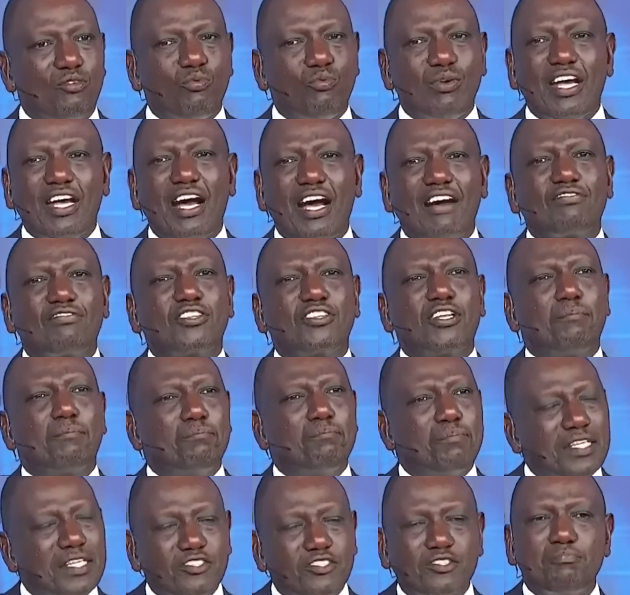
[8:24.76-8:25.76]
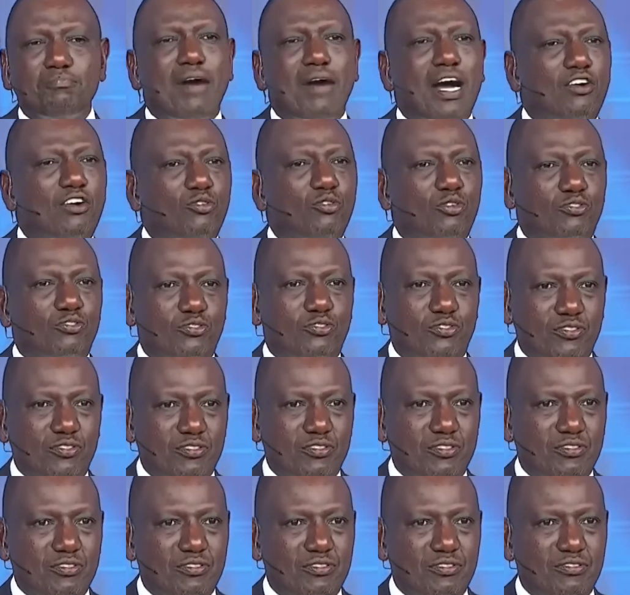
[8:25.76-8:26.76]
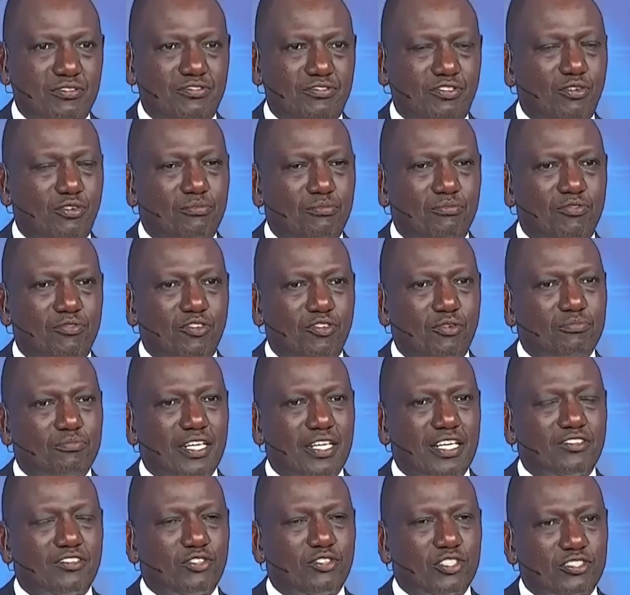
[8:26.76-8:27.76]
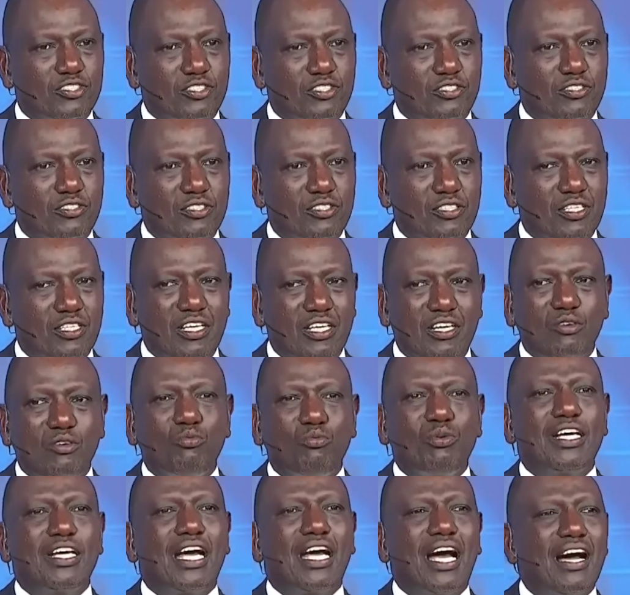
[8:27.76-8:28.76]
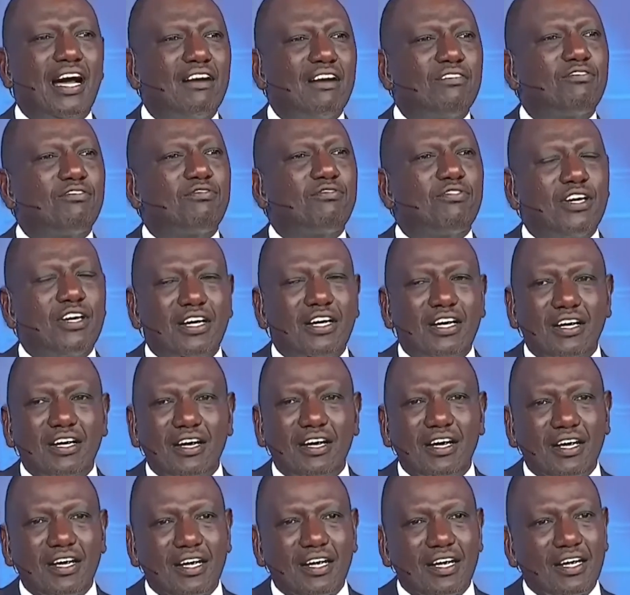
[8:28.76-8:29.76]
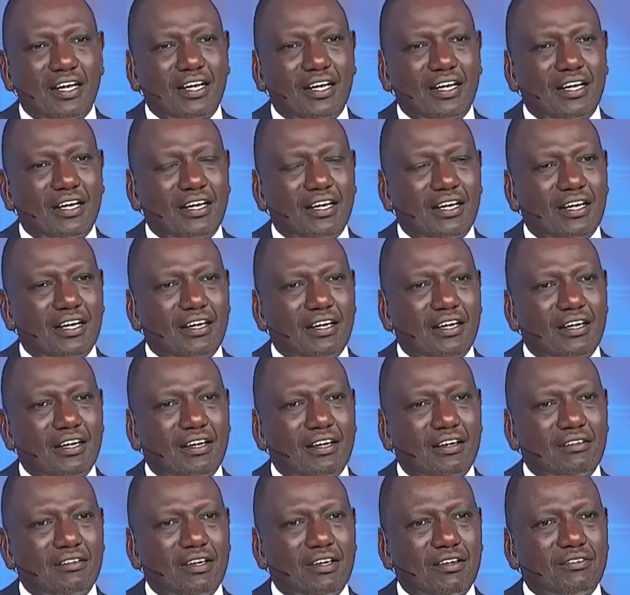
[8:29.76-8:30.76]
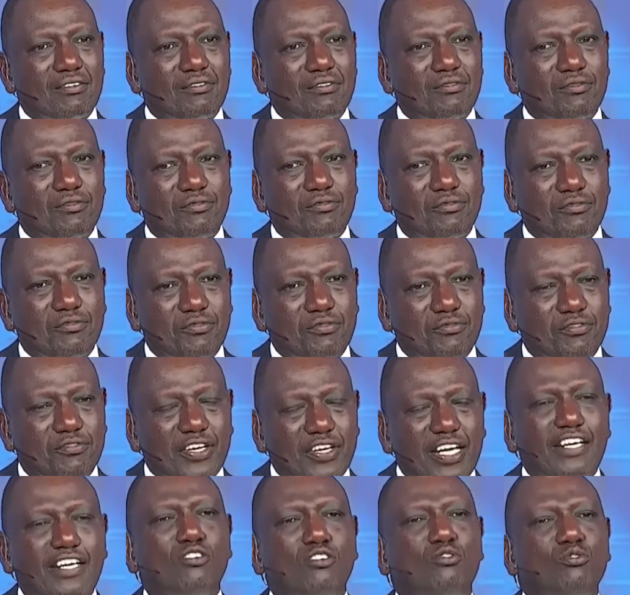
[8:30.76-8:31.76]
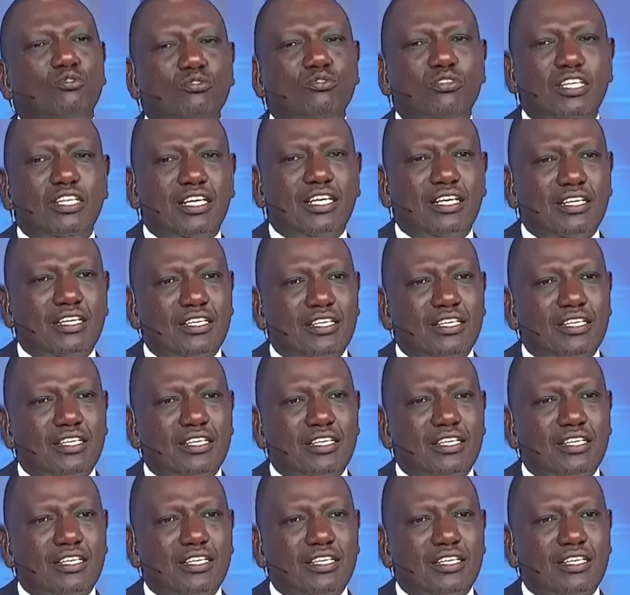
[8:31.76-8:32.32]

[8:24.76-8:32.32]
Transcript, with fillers: We have the best mangoes from, from that region. We have uh, very good uh,